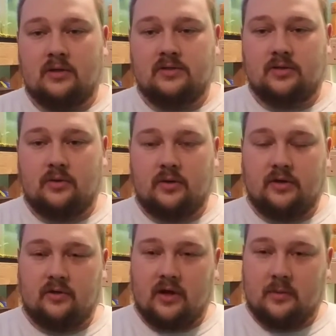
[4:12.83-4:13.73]
So
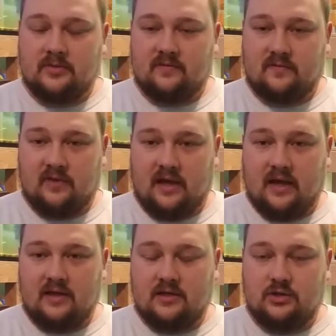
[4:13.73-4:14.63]
another option for
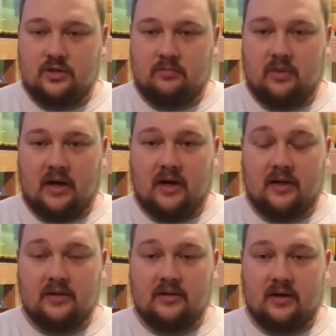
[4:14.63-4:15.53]
that is you can
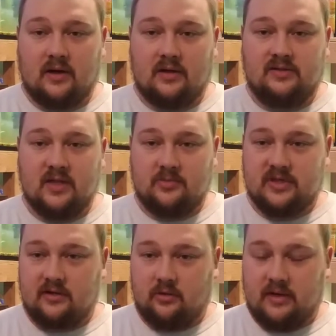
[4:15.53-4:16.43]
buy deep
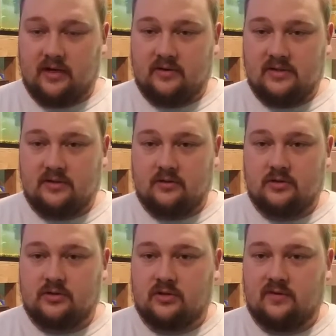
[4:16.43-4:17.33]
cycle batteries. They're
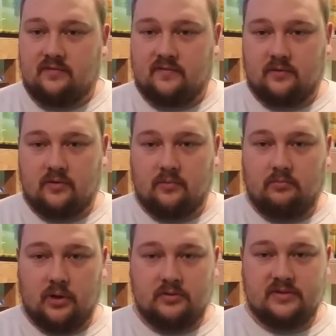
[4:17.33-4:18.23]
usually for
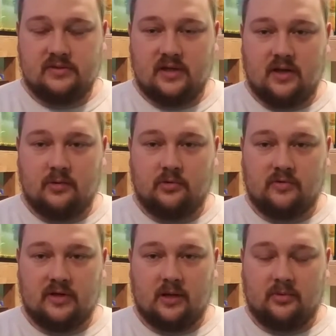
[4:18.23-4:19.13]
boats and
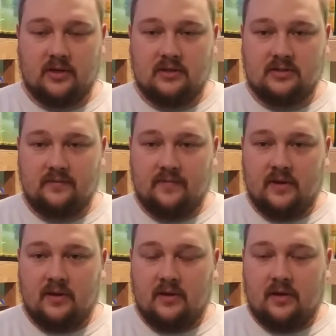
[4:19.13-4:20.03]
marine application.
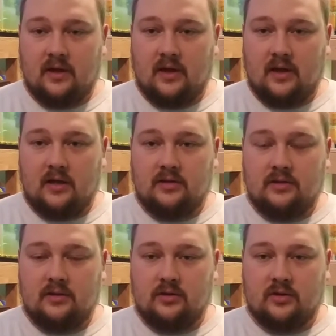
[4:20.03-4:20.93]
And
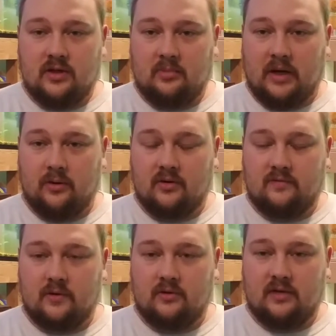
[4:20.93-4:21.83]
you can get a power
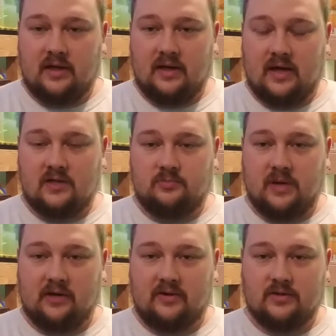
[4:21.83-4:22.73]
inverter that has
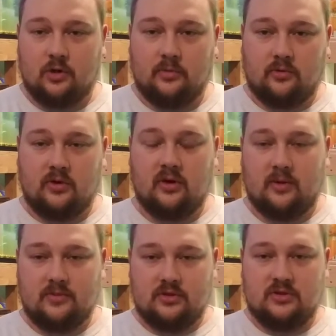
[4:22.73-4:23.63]
battery terminal
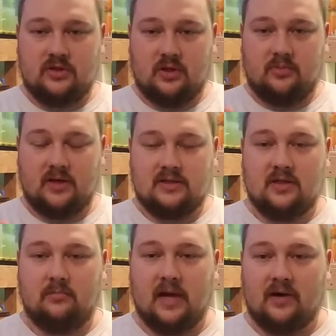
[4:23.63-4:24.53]
clips. You just clip it onto
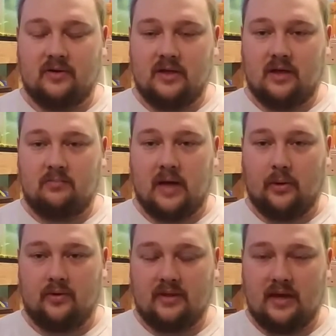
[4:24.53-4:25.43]
the battery and
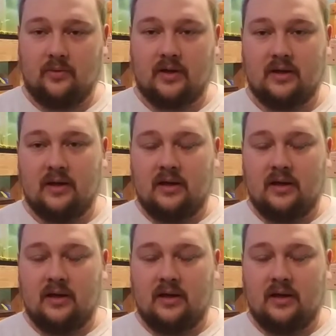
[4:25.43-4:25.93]
power it that way.